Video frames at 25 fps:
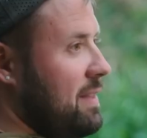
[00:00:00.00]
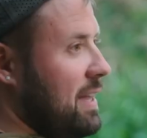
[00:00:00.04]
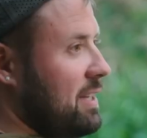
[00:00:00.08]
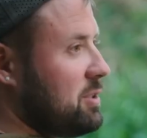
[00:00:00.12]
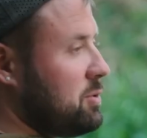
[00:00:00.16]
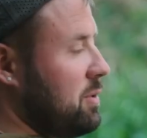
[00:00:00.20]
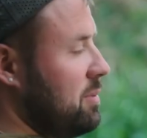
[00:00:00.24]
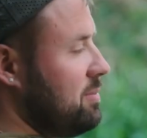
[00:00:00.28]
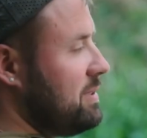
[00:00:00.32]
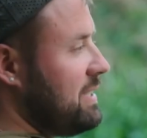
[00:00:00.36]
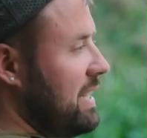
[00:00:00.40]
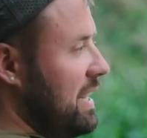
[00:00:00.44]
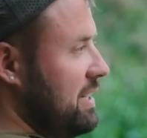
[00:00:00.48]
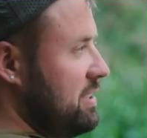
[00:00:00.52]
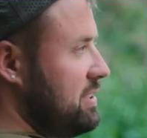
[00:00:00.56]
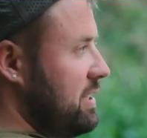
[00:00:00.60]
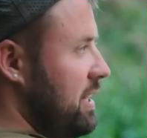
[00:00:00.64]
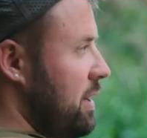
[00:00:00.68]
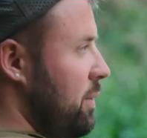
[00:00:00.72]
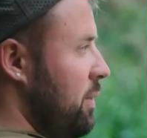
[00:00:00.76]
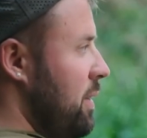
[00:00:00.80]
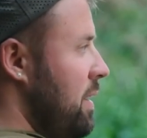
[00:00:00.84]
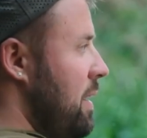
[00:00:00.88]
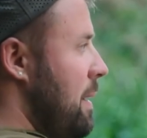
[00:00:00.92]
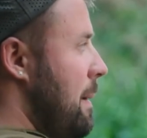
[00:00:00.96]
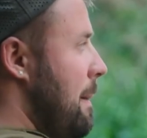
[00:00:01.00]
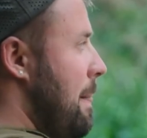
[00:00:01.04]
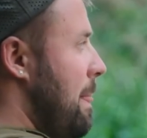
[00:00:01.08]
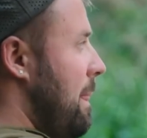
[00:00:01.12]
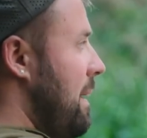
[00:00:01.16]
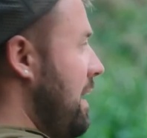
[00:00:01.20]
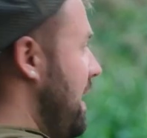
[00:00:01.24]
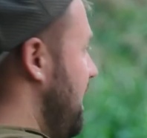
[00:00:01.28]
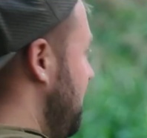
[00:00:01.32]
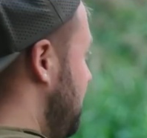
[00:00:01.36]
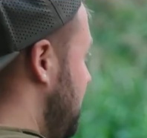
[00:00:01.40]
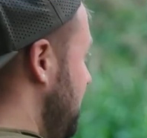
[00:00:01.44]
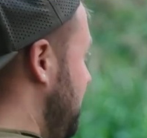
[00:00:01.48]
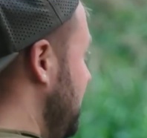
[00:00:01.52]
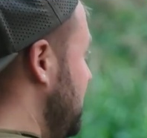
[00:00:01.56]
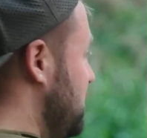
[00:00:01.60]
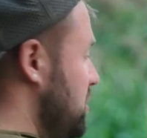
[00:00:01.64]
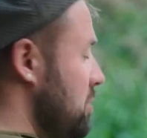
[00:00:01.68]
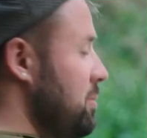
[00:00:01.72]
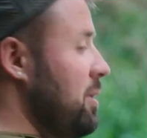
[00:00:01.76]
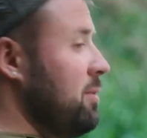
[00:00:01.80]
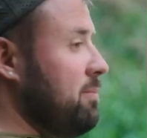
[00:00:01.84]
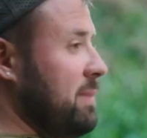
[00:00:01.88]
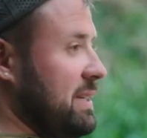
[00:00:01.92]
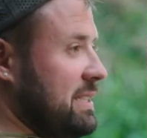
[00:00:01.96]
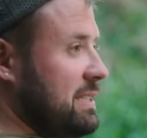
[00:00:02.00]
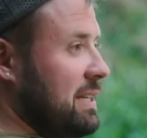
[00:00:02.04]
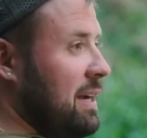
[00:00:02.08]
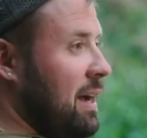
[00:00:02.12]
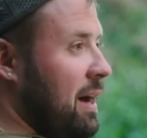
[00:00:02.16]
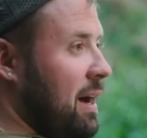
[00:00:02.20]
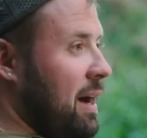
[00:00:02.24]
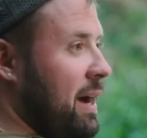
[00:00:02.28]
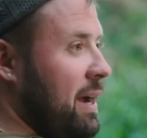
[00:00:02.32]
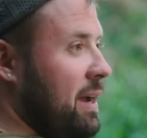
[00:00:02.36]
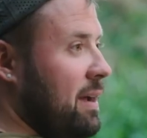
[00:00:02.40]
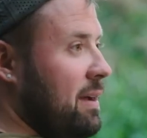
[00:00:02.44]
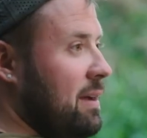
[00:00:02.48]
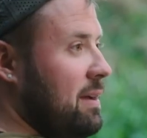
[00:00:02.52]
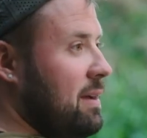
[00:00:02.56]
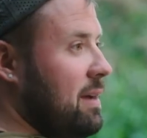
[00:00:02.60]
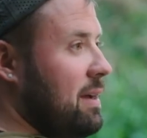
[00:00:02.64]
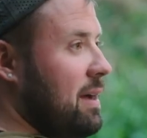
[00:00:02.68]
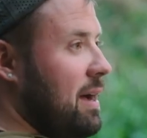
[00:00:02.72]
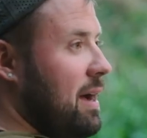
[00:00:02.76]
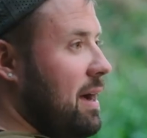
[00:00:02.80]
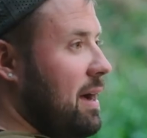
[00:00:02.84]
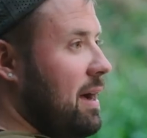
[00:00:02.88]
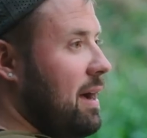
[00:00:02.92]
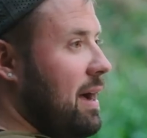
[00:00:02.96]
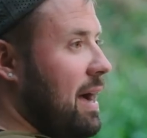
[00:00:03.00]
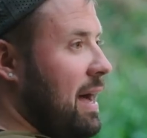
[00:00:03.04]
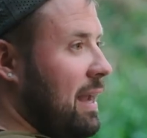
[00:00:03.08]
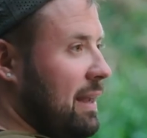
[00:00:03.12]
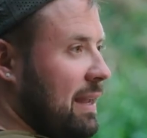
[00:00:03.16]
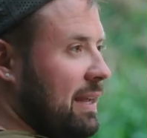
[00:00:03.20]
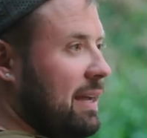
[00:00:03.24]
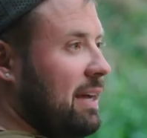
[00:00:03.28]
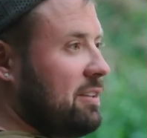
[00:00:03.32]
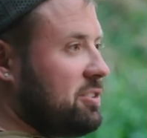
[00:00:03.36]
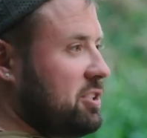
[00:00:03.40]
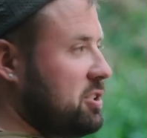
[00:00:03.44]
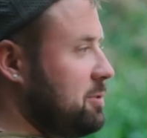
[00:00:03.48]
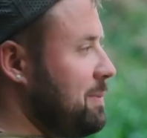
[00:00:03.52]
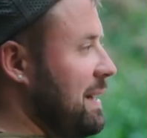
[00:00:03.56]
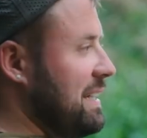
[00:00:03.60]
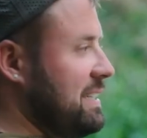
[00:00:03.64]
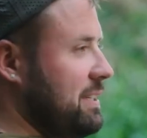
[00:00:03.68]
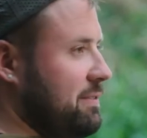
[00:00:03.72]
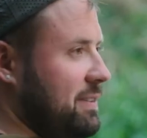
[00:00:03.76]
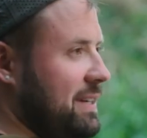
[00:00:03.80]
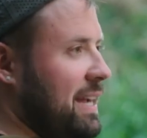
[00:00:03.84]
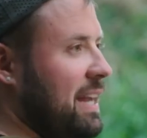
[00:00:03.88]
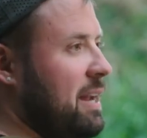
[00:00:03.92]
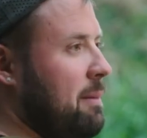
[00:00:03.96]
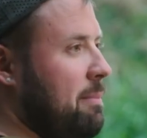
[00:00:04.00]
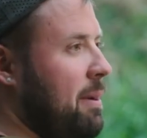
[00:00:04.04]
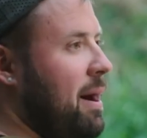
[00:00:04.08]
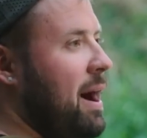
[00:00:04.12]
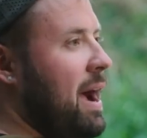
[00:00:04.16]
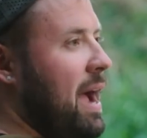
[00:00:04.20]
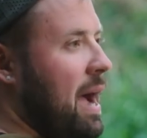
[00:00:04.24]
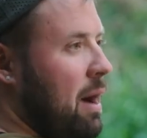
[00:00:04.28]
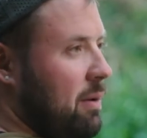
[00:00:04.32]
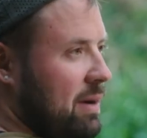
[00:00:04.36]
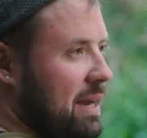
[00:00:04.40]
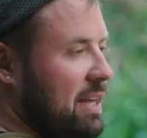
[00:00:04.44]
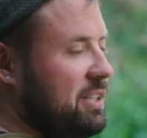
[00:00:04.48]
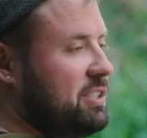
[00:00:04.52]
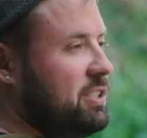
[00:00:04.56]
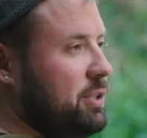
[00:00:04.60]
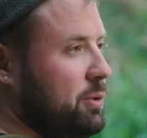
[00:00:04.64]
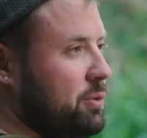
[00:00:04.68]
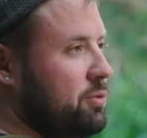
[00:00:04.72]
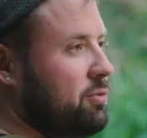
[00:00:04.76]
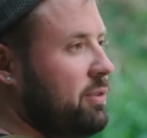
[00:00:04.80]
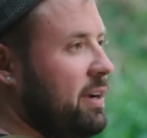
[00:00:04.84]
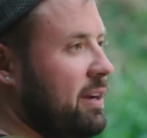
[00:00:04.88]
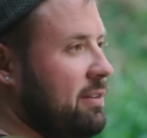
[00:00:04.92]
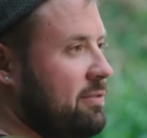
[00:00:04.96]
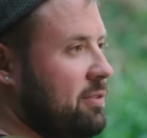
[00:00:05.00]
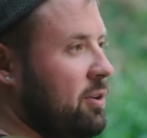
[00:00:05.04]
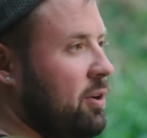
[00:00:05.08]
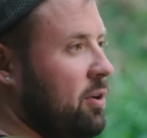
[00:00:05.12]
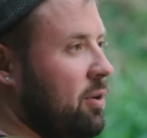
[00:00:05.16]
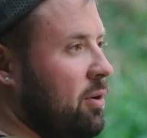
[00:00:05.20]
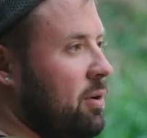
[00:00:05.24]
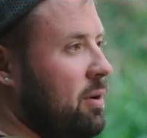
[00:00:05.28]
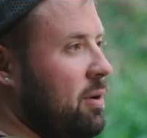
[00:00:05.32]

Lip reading: That's what I'm saying. So if the fish come on me tonight, I'll suspect if I get a bite, I'll get 2, 3 or 4.